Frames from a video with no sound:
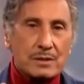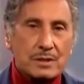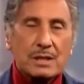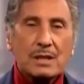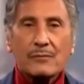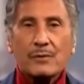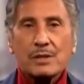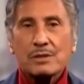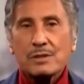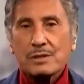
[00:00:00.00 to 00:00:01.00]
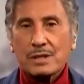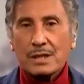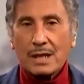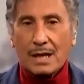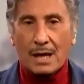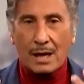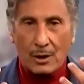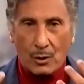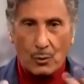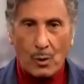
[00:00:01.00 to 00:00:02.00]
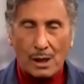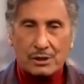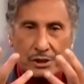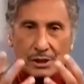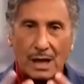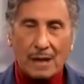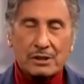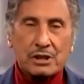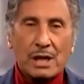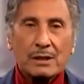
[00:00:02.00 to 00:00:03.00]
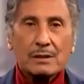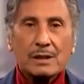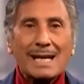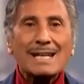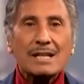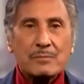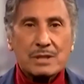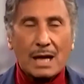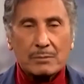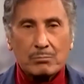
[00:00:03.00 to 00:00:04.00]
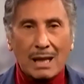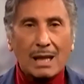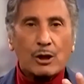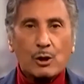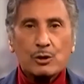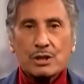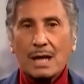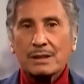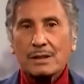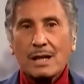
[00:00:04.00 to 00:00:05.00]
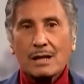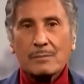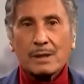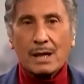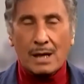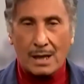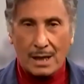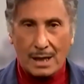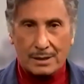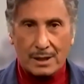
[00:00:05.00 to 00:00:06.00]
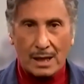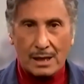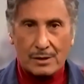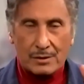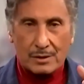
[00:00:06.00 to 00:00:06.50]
and seeing visions, and they watch our channel, Kingdom Sat, Malakot Sat in Arabic. And they